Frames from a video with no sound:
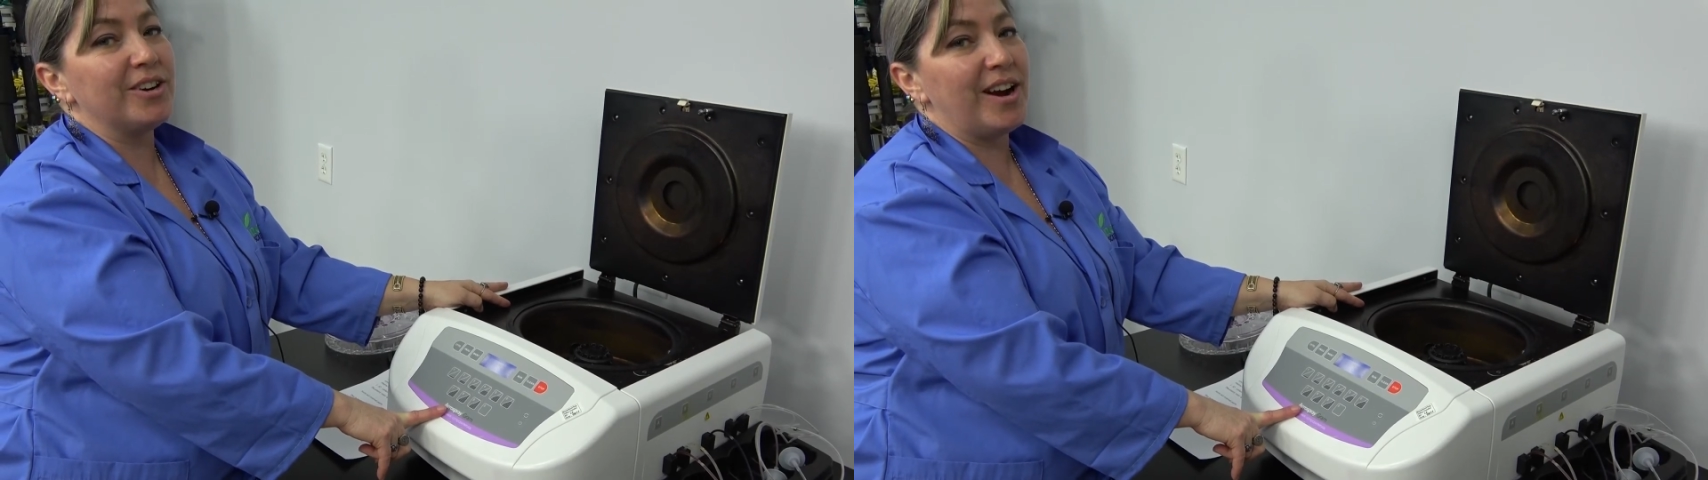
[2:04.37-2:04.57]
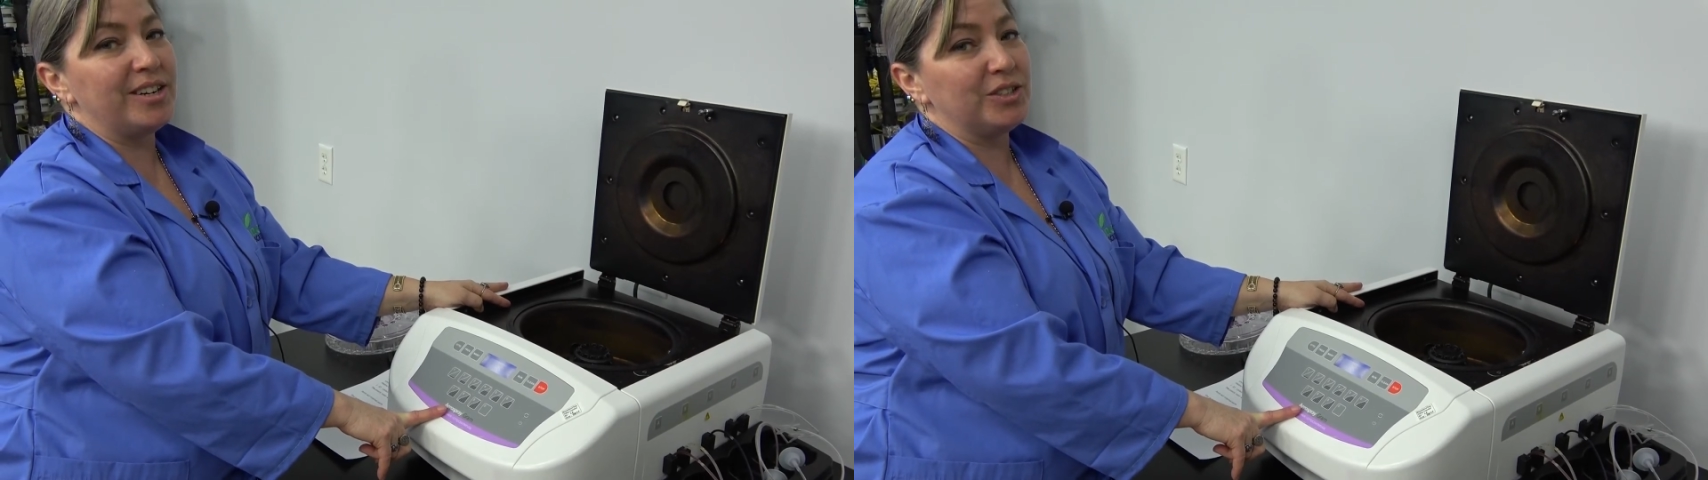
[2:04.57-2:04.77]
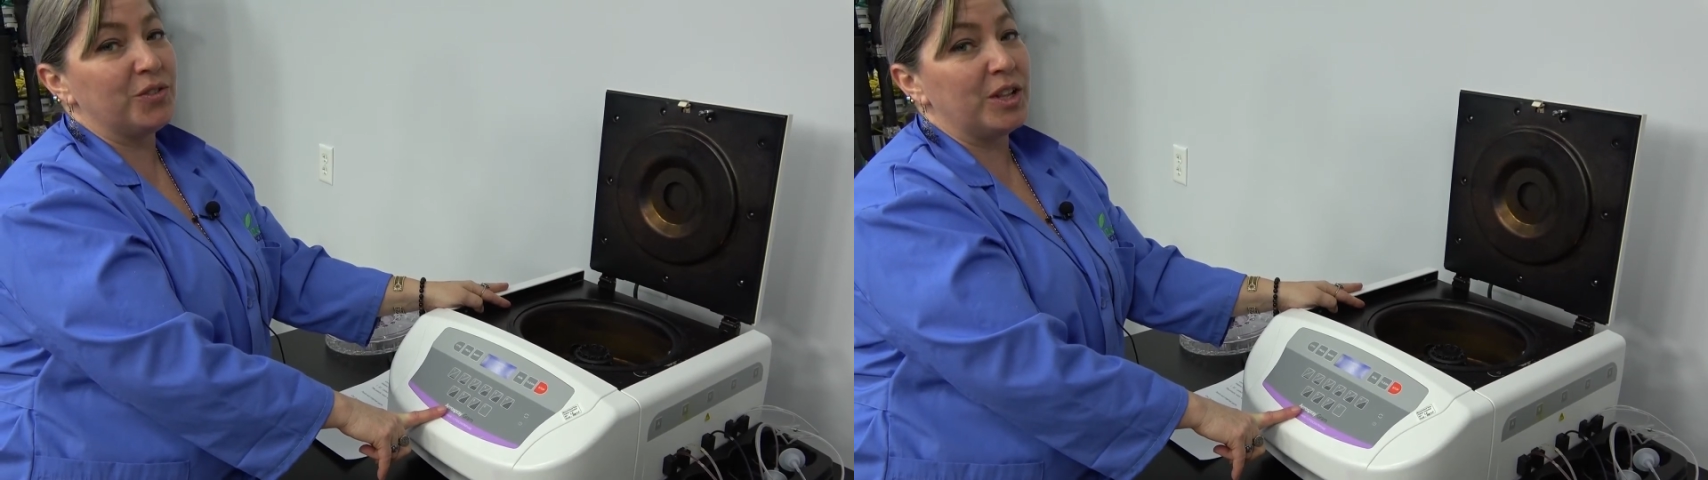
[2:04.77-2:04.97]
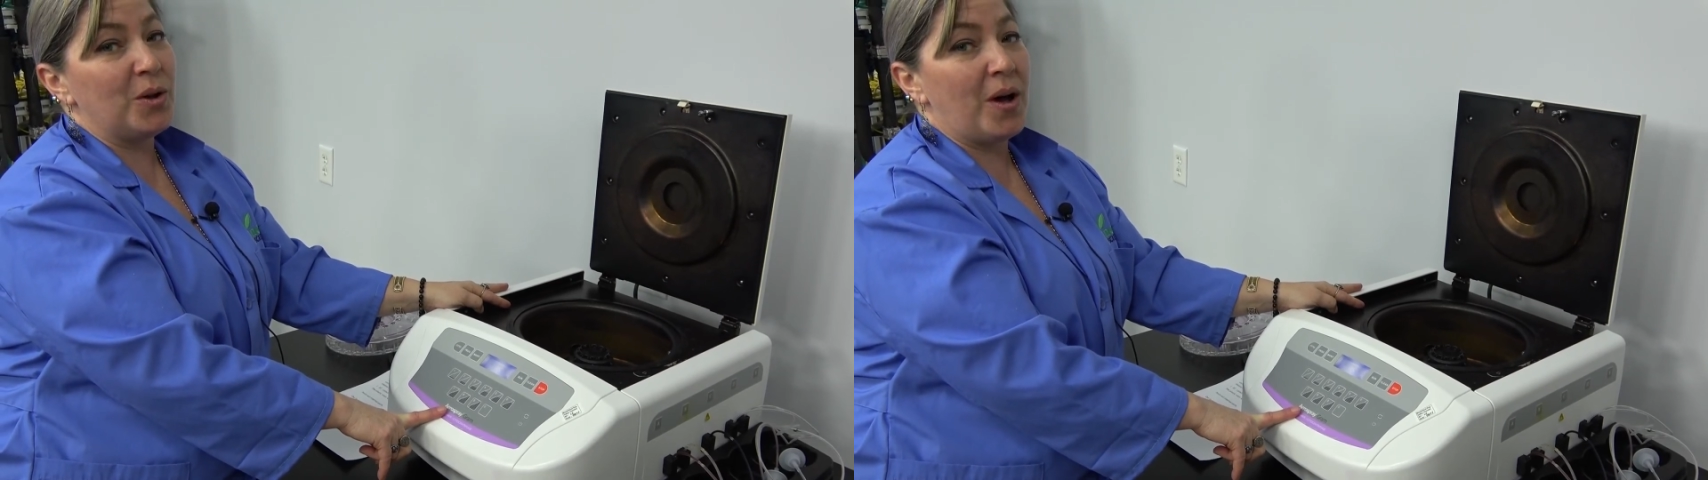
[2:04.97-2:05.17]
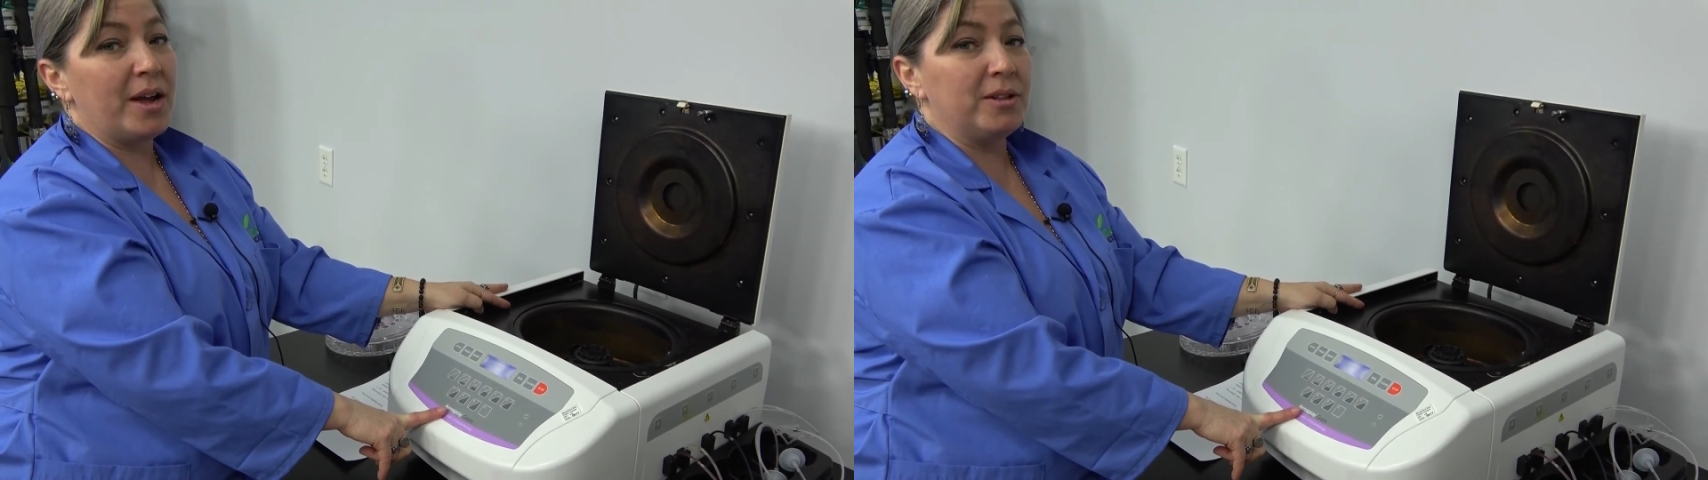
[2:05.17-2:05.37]
Cridersville,
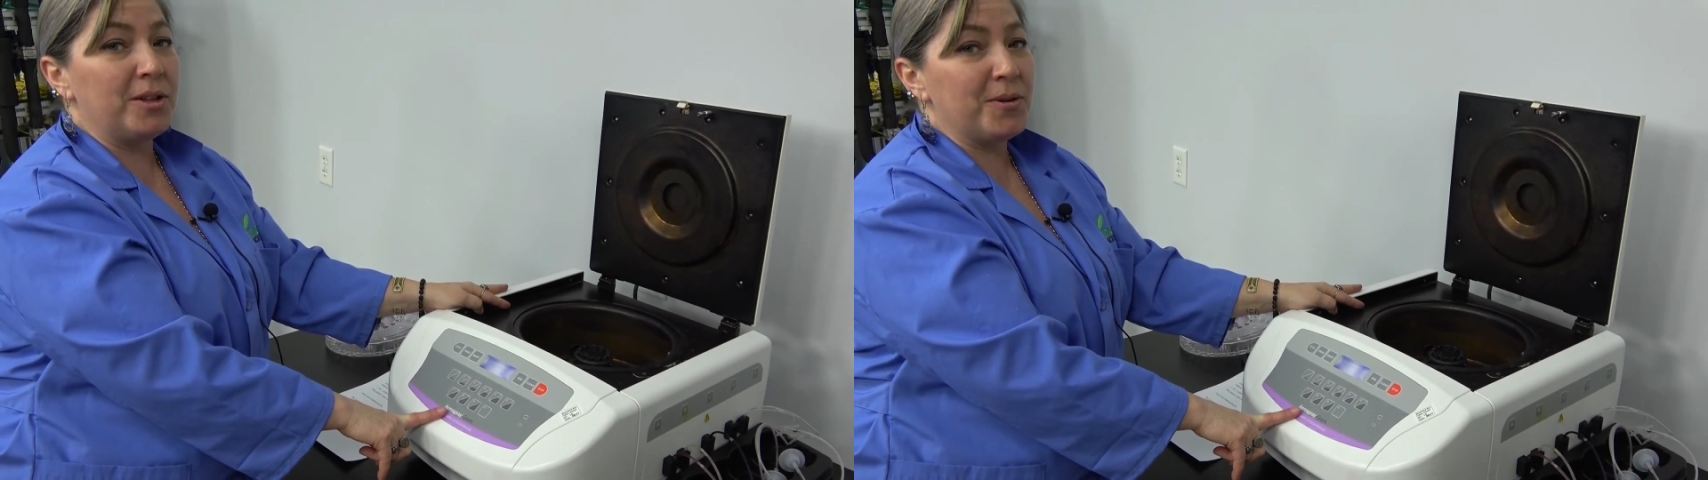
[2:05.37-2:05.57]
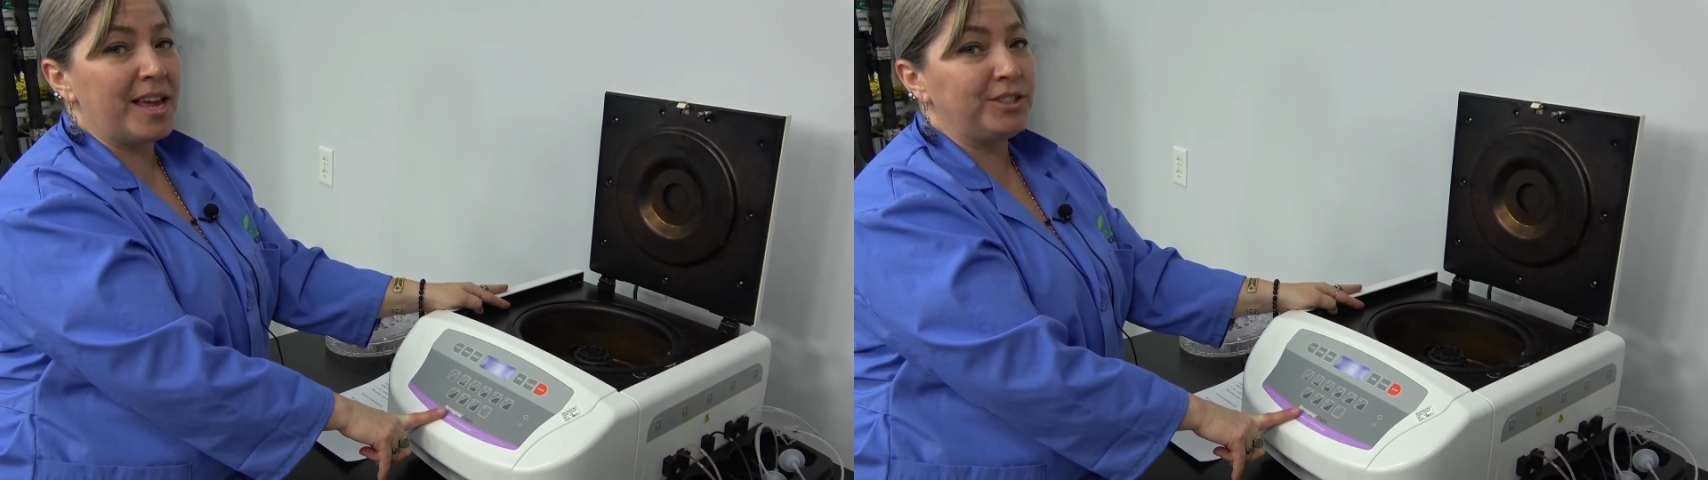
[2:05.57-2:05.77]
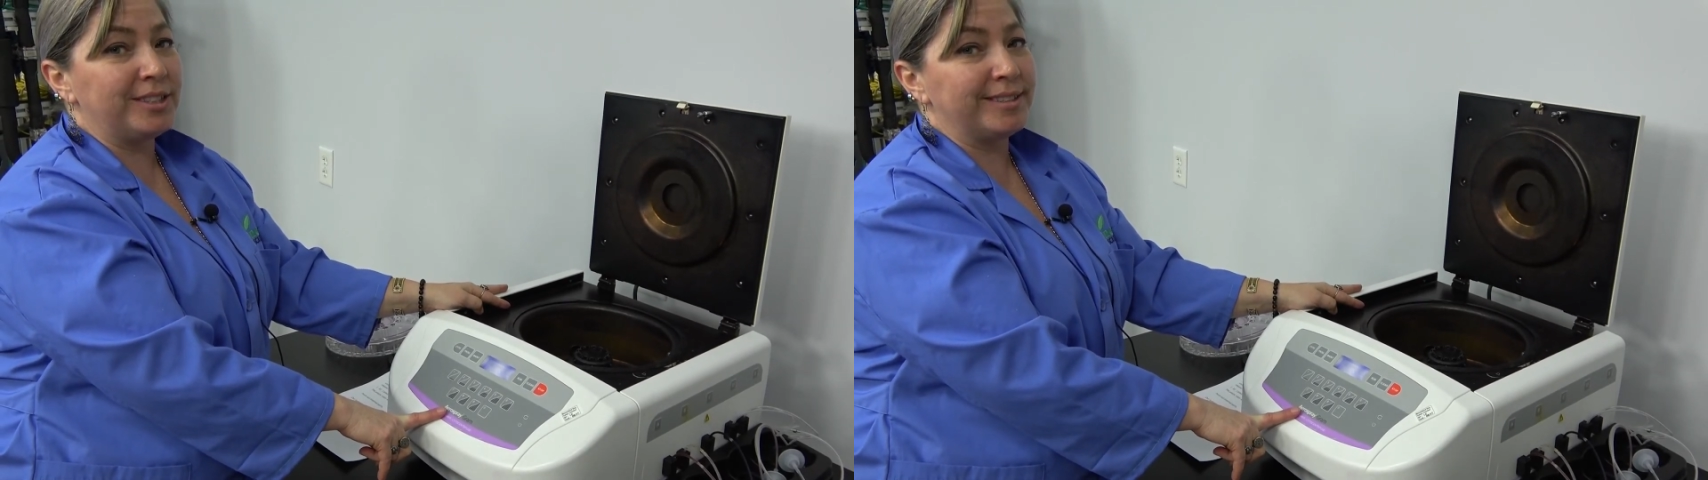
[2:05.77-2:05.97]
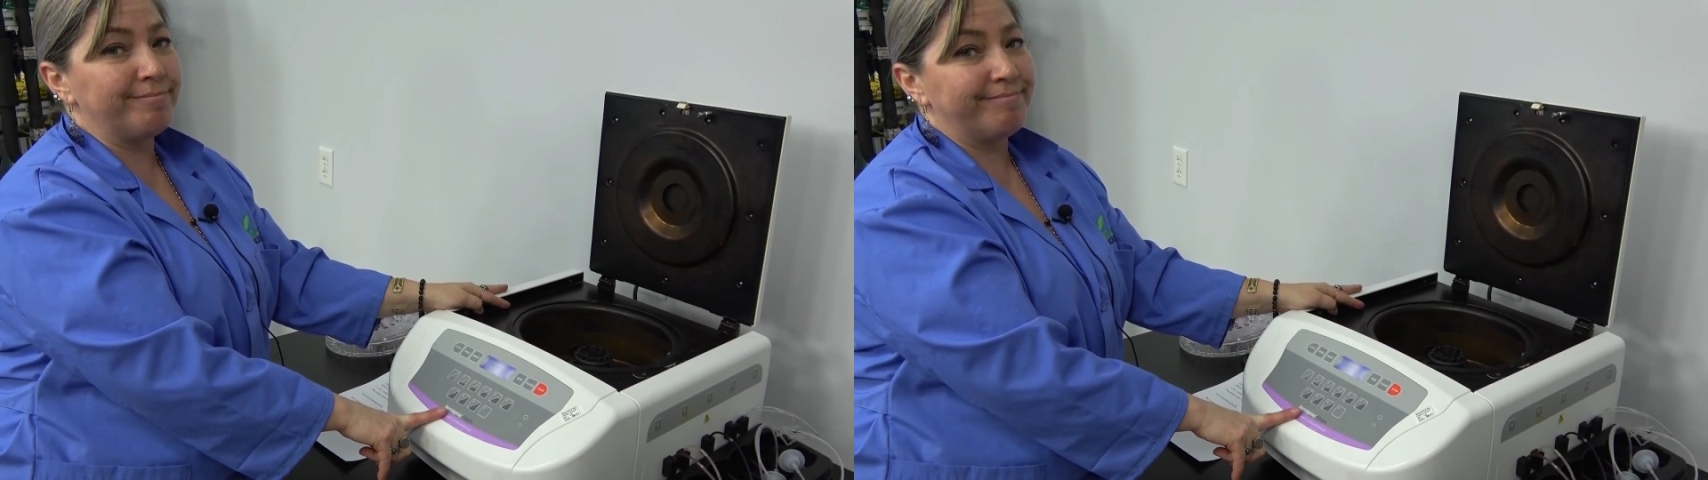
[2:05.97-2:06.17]
Ohio location.